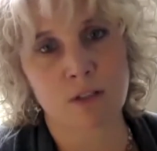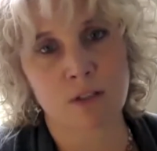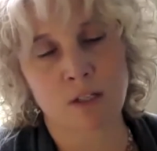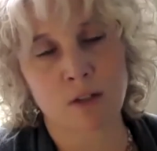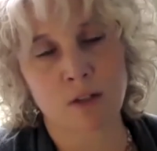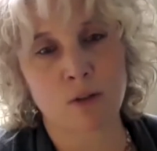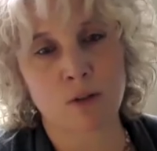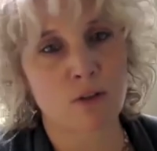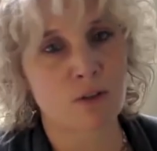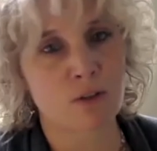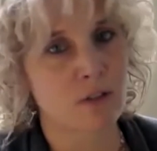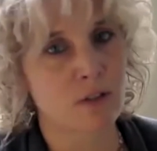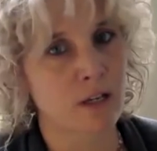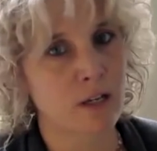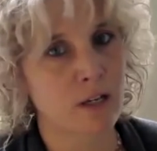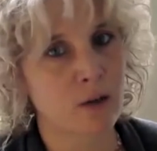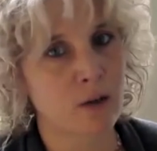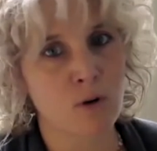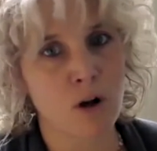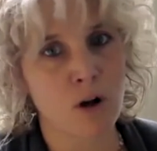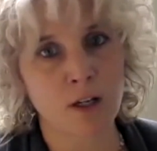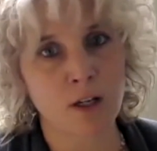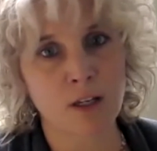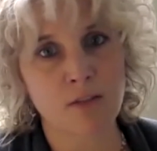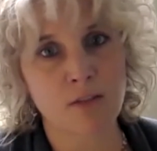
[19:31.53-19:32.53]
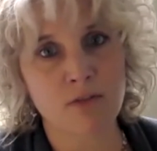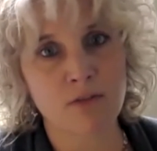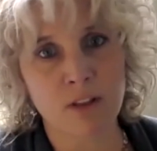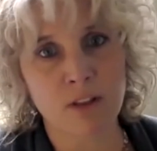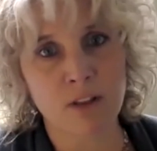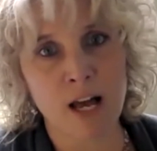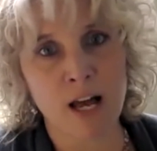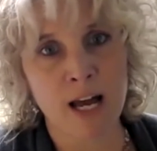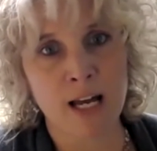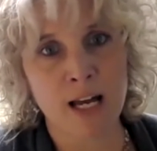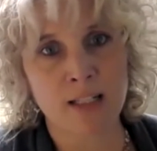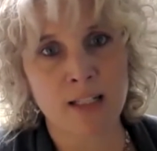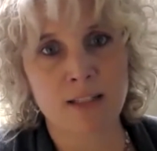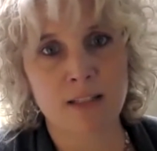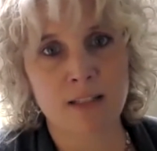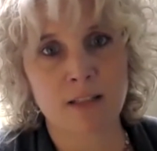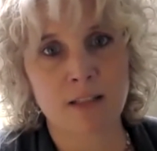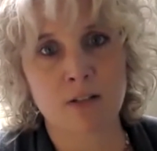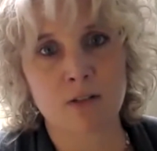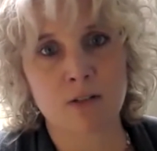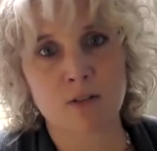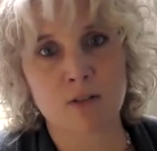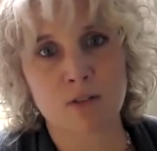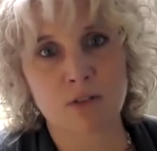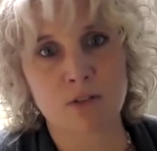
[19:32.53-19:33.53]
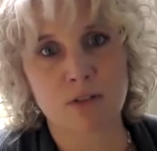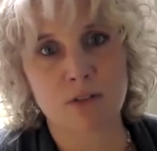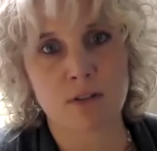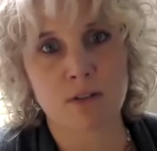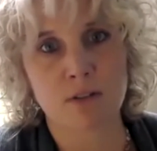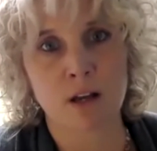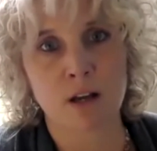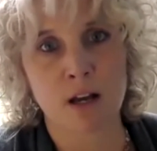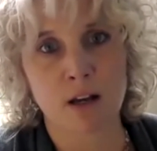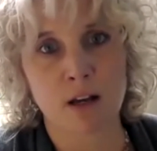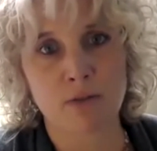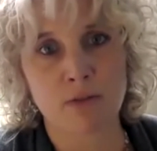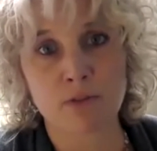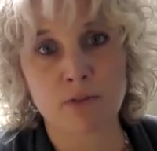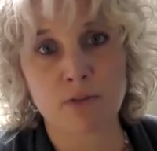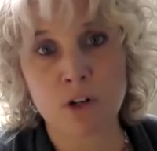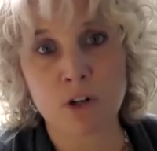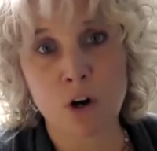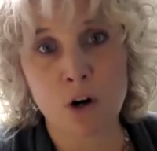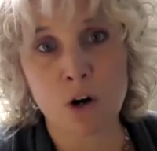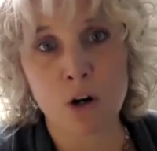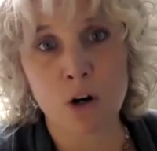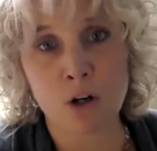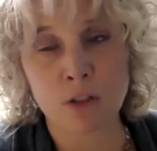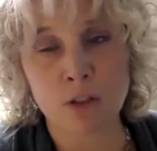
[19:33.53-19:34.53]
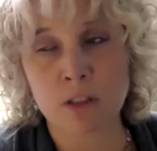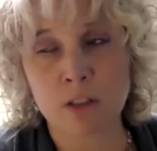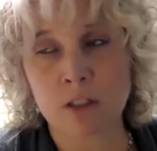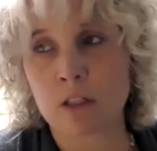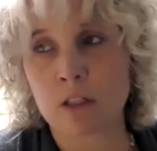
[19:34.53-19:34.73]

There's like Rocky Flats, there's Fernald.